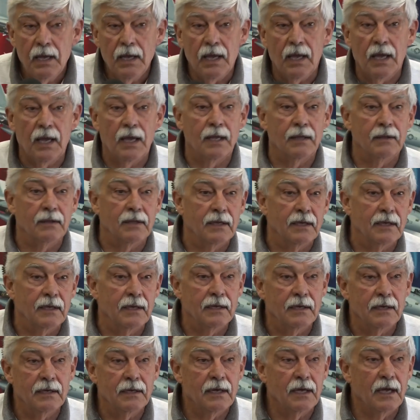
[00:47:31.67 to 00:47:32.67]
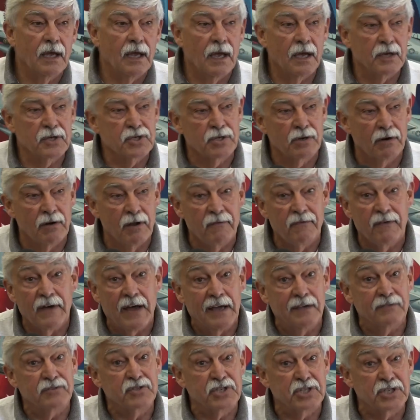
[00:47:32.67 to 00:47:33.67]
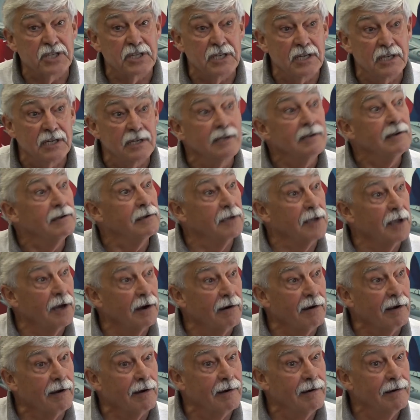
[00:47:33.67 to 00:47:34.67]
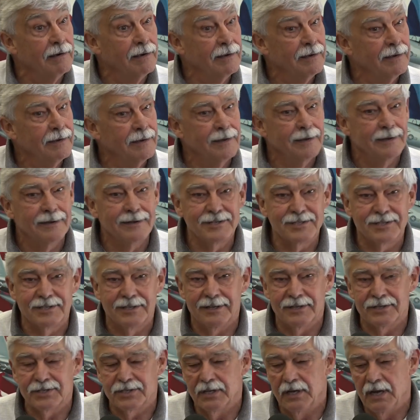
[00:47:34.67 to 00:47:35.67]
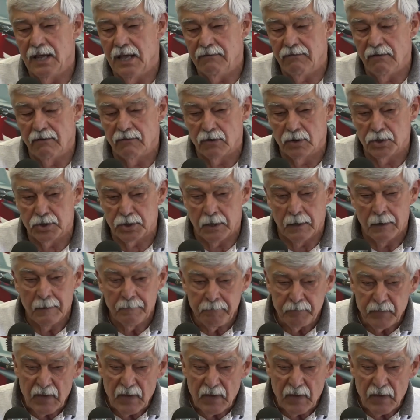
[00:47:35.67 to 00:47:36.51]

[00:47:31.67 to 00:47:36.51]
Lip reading: And the X-35C carrier is the Navy version.